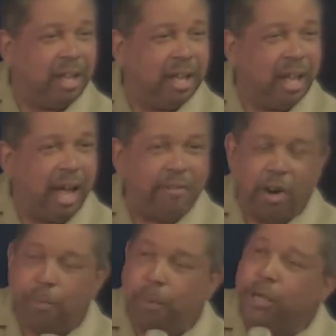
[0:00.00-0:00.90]
i've heard
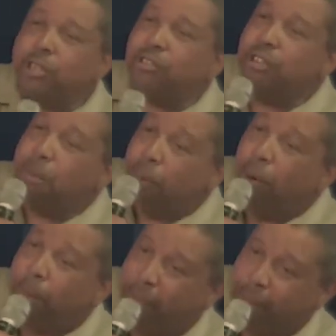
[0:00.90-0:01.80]
preachers from the
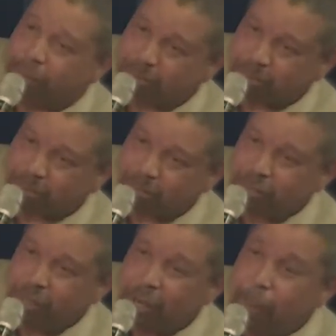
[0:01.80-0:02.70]
pulpit
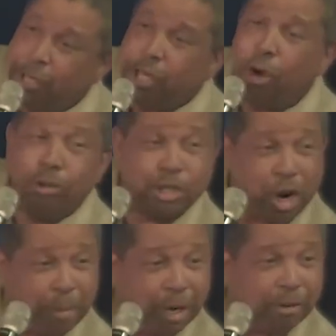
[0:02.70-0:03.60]
Preach a whole
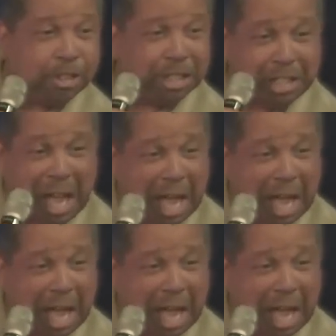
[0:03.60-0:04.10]
sermon on just that.